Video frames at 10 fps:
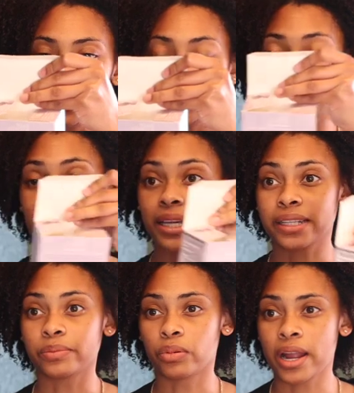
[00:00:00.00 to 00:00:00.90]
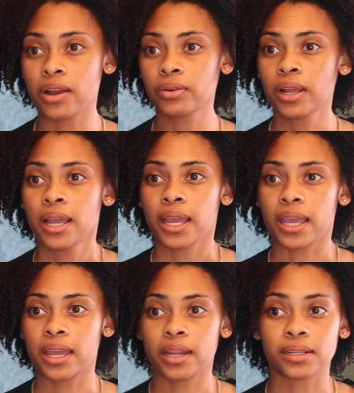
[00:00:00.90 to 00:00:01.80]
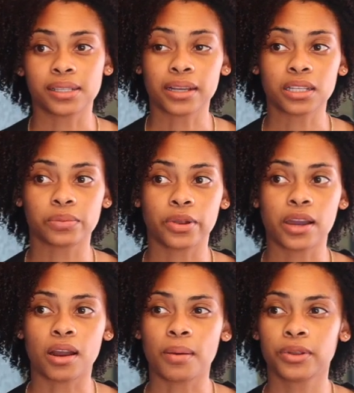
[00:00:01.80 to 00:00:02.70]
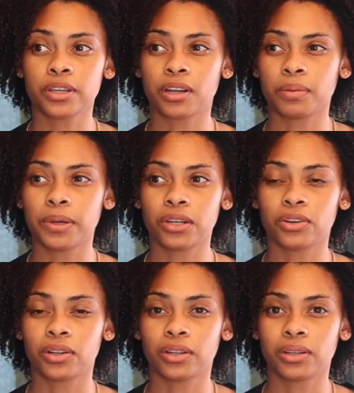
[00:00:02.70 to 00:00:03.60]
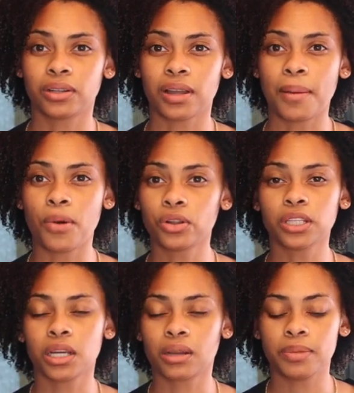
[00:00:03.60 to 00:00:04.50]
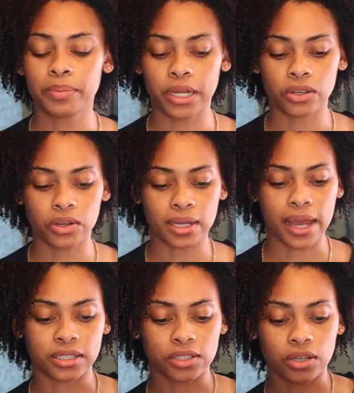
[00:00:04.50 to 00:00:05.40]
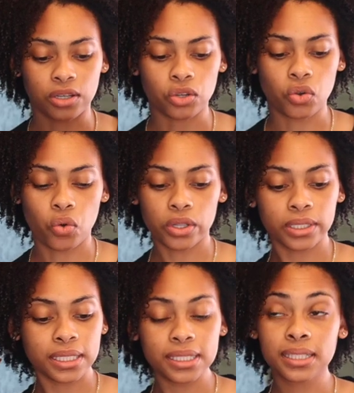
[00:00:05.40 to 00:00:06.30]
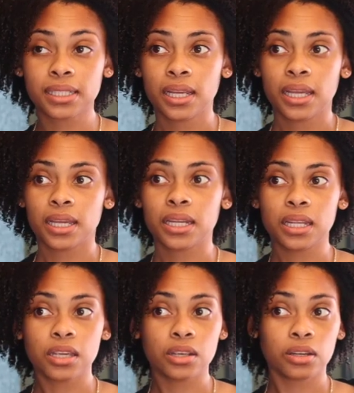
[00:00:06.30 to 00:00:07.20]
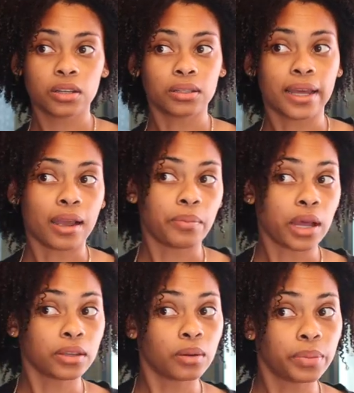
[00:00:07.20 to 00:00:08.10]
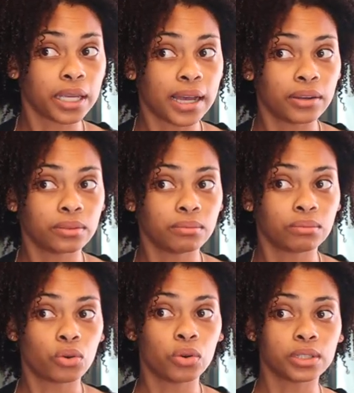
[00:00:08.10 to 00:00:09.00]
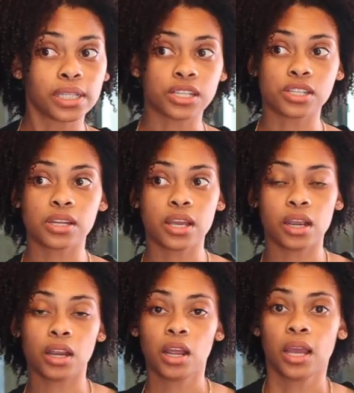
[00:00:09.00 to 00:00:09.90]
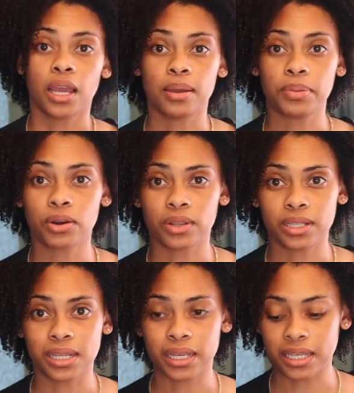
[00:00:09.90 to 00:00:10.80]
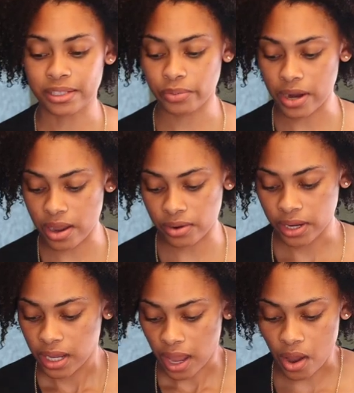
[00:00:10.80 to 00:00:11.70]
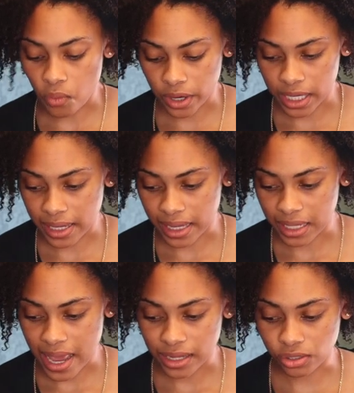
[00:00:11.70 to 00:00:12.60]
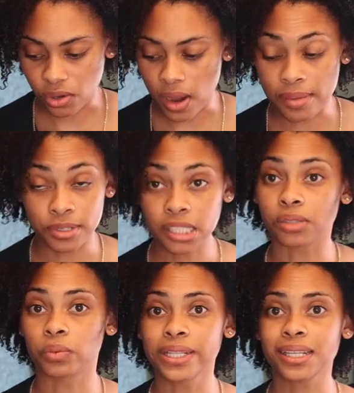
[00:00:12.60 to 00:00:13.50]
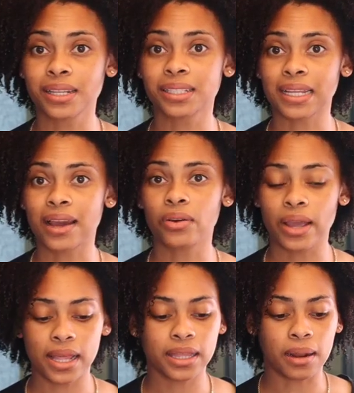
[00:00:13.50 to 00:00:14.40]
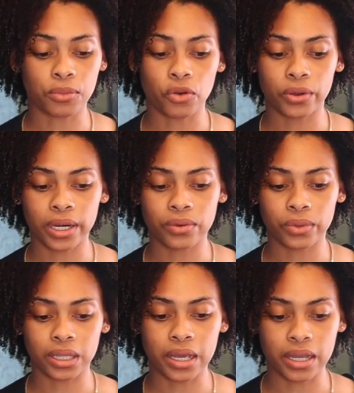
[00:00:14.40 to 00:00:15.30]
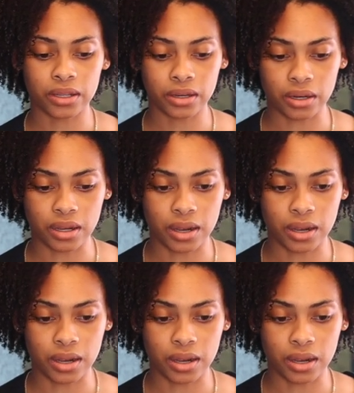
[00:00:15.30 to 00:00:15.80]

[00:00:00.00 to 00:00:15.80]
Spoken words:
is the sun-kissed brown. And the sun-kissed brown, I'm only gonna be putting on certain coilies in here. Like, I'm probably gonna pick out coil section there and put on the sun-kissed brown and work it like that. So I'm just rinsing this out, and then I'm going in with the other